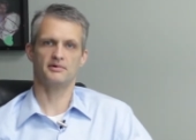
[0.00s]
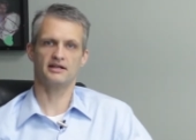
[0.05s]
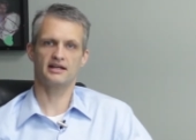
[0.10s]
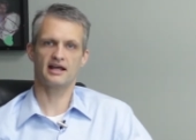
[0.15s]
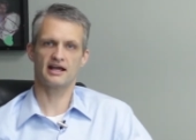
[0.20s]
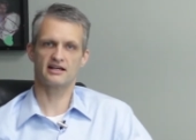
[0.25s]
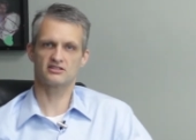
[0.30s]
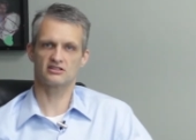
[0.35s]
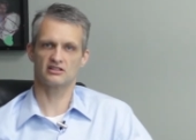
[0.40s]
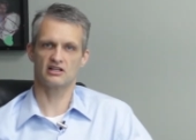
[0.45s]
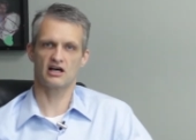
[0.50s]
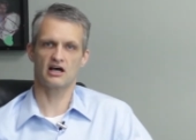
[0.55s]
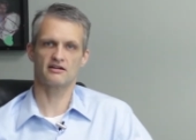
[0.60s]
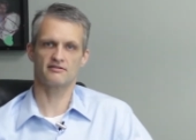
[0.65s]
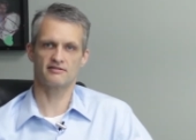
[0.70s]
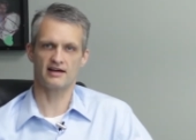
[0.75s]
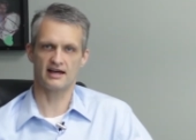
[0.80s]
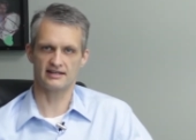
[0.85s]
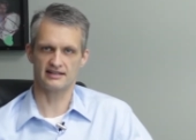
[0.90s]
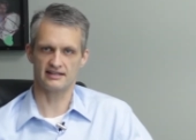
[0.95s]
it has a lot
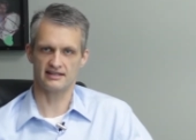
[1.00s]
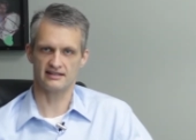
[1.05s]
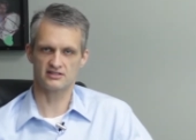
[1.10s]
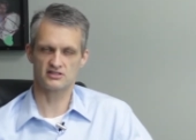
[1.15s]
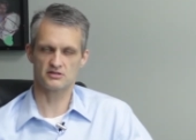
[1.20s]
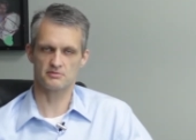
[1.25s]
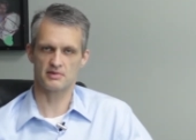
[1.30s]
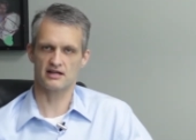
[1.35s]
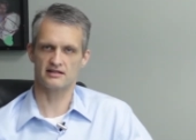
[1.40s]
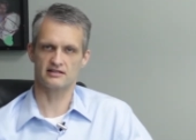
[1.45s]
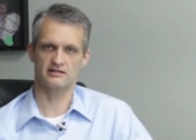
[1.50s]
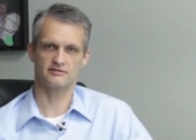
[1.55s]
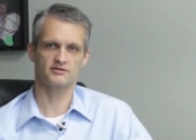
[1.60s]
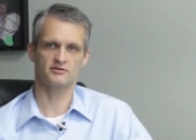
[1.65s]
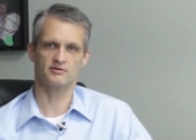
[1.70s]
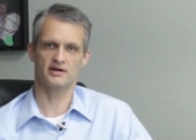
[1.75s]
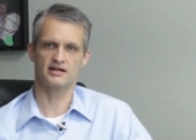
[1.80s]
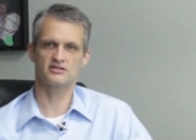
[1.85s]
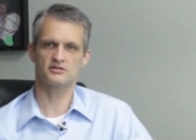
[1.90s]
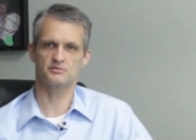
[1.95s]
of ideas about
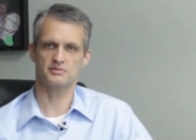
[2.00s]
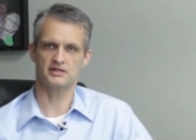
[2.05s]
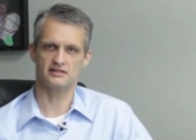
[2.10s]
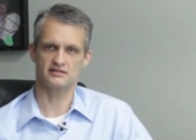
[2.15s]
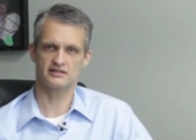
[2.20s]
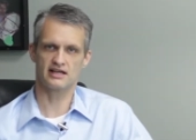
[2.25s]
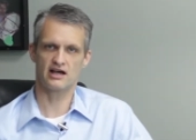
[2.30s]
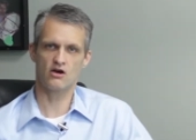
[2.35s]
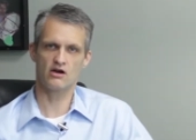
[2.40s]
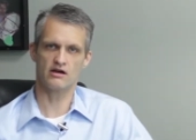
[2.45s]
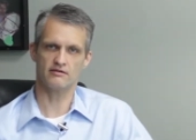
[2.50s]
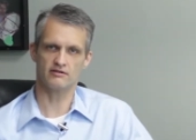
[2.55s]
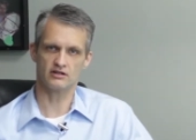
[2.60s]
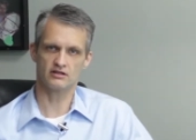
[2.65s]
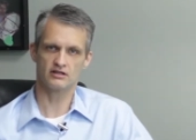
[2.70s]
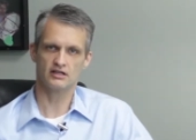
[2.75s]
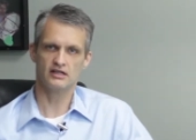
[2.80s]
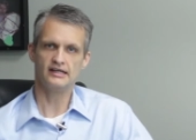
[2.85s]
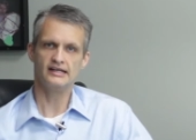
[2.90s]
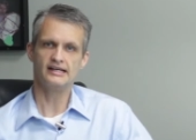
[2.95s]
different recipes. However,